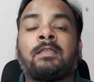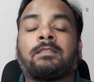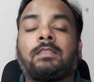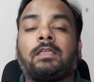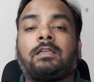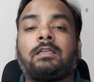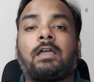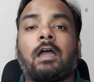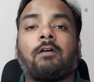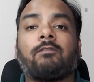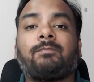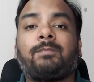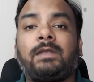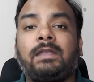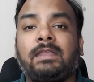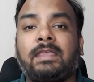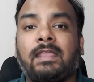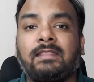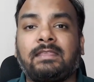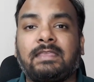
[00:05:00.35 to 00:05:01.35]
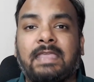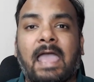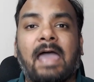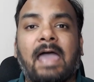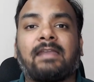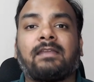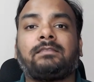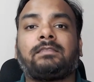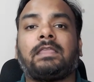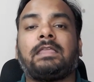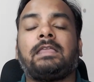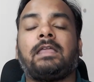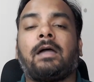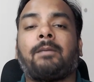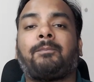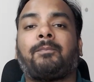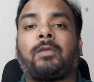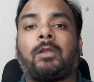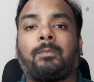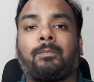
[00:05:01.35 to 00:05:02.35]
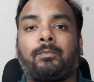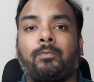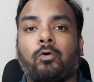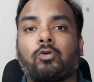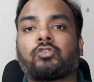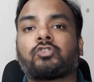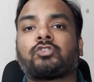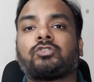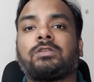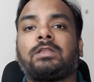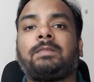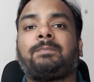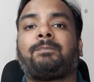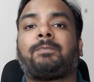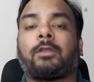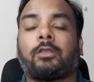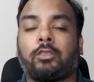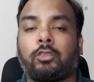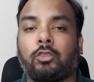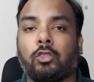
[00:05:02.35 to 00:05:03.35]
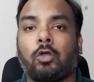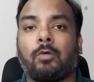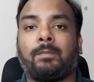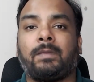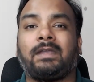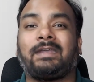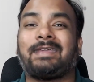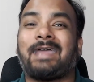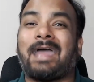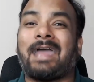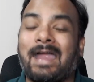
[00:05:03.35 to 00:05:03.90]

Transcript: the government can guarantee a proportional procurement